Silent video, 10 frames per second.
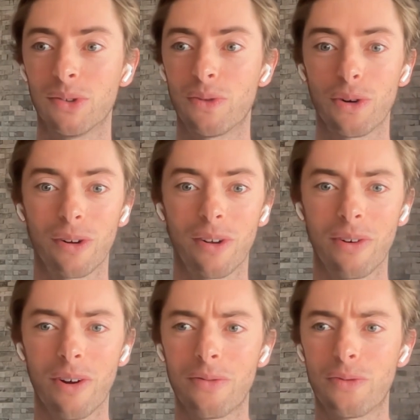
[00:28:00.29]
He's four,
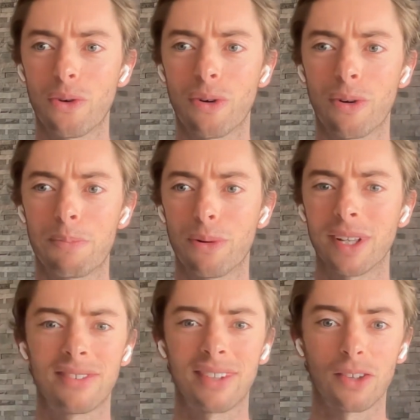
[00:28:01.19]

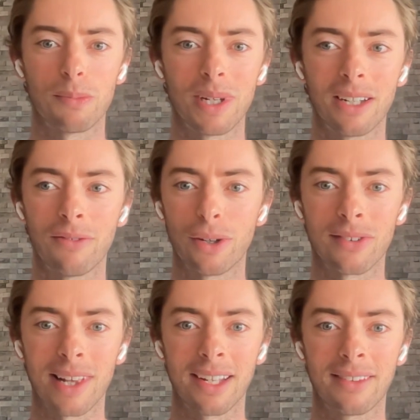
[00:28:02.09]
4.6 million
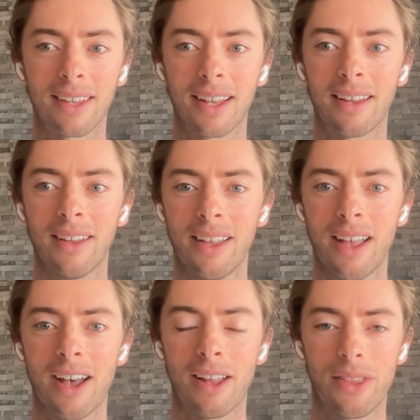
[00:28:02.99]
views later.
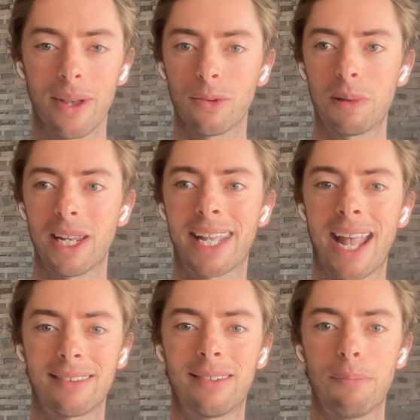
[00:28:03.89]
And it has been a
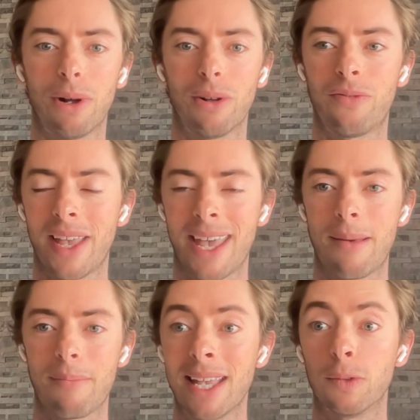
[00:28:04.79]
catapult for
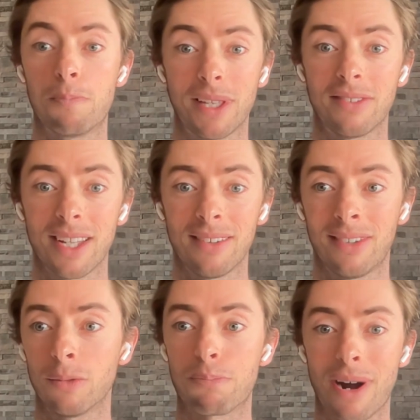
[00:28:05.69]
him, his
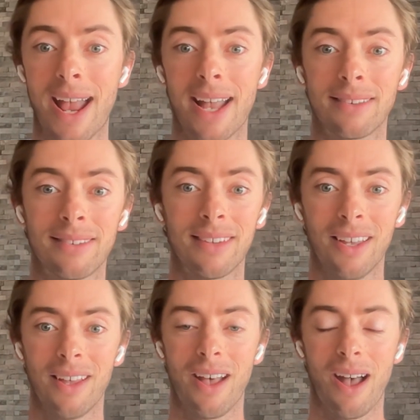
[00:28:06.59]
business, his brands.
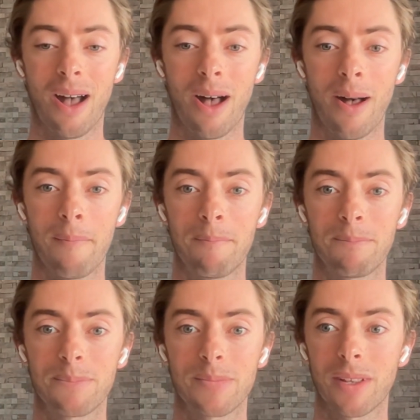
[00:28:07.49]

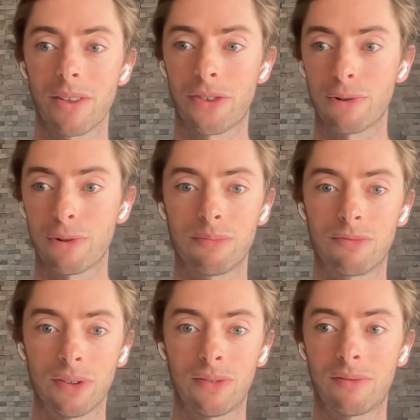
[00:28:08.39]
Um,
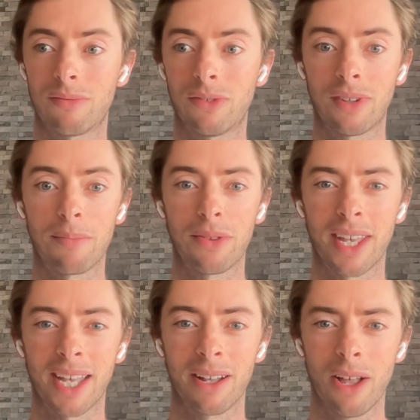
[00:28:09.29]
through just
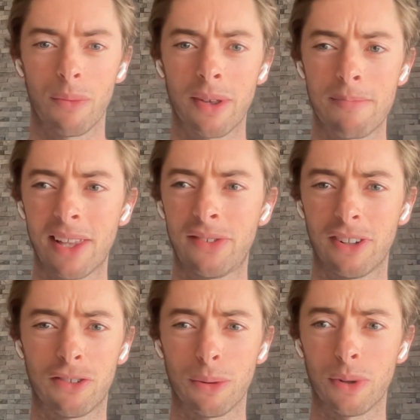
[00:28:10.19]
something with a
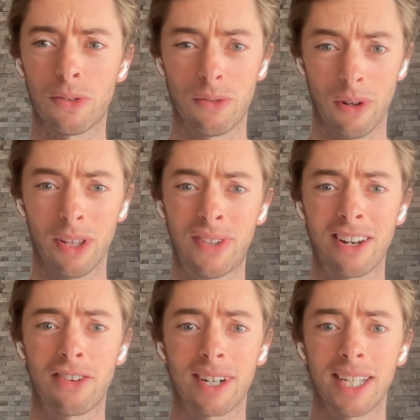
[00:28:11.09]
message that was
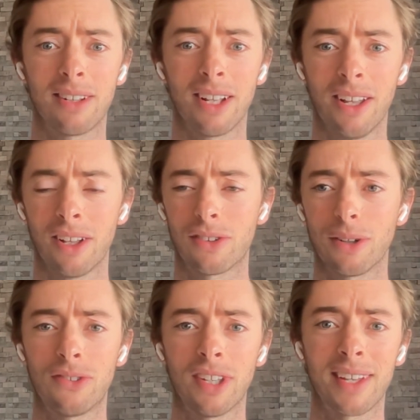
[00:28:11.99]
essentially
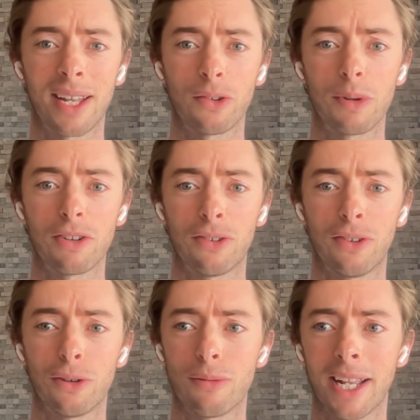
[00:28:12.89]
don't sit down as much
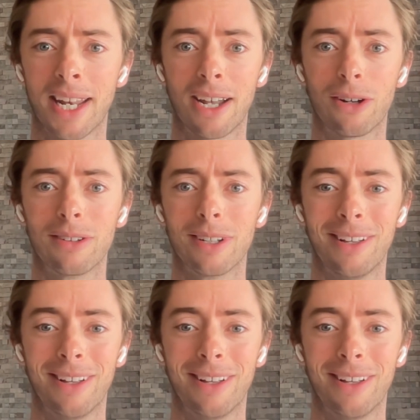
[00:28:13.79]
as you do right now.